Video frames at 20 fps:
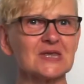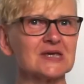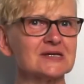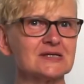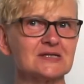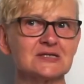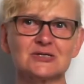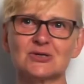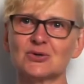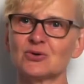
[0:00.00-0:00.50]

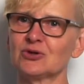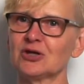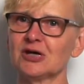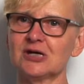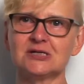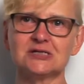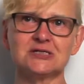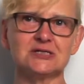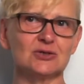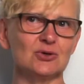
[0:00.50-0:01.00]
So there
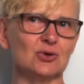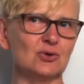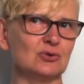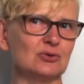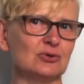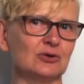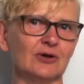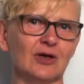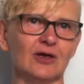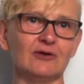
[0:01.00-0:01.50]
is
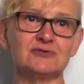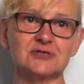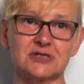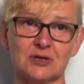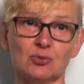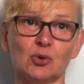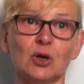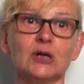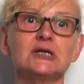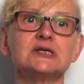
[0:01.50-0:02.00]
no, if
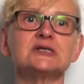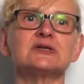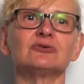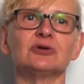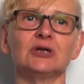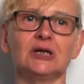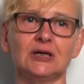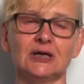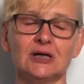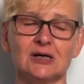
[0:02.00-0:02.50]
someone is
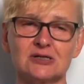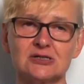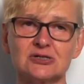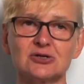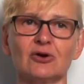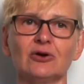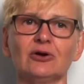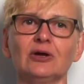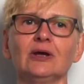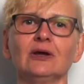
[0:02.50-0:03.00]
really
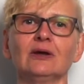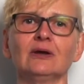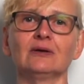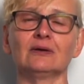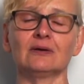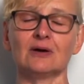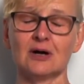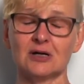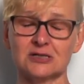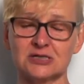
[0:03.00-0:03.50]

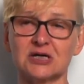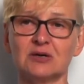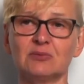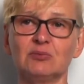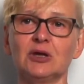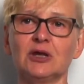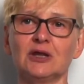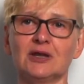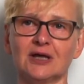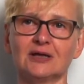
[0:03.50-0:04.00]
asking
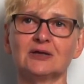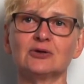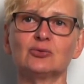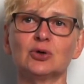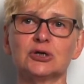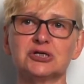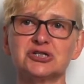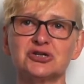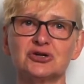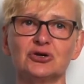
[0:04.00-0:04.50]
me that
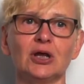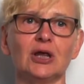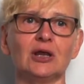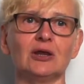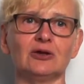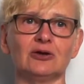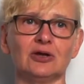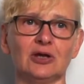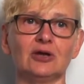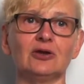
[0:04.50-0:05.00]
question in
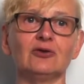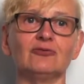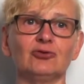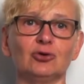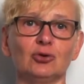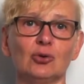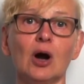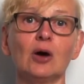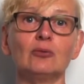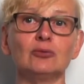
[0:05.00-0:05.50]
the
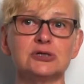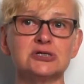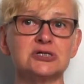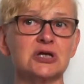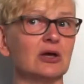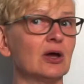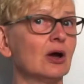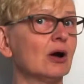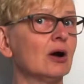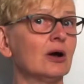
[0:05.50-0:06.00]
interview, I will
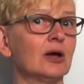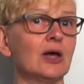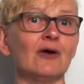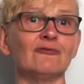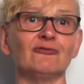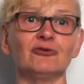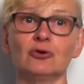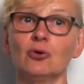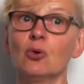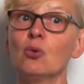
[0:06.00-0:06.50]
say, I have
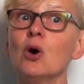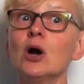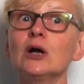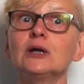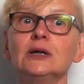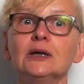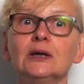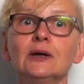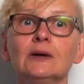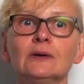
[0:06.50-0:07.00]
no
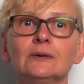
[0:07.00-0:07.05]
idea.